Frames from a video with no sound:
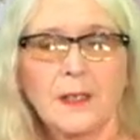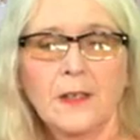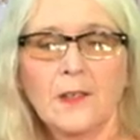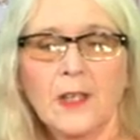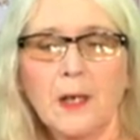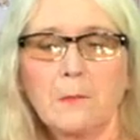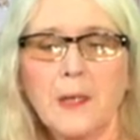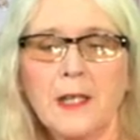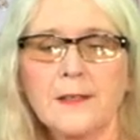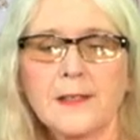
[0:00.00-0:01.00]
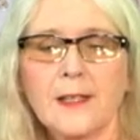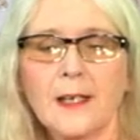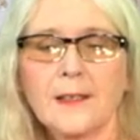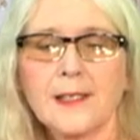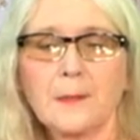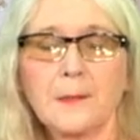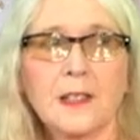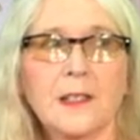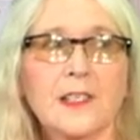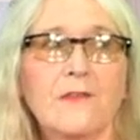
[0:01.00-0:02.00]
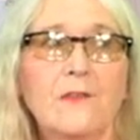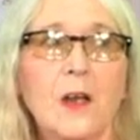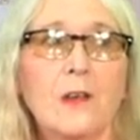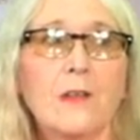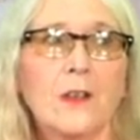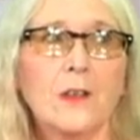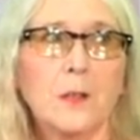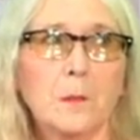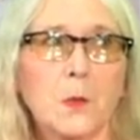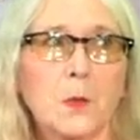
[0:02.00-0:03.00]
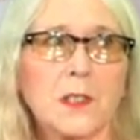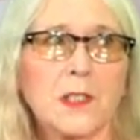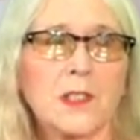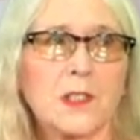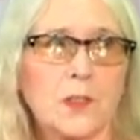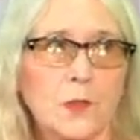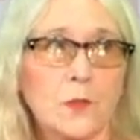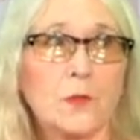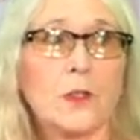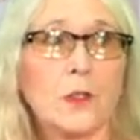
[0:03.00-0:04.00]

Now that means that is something that's very, very important to you or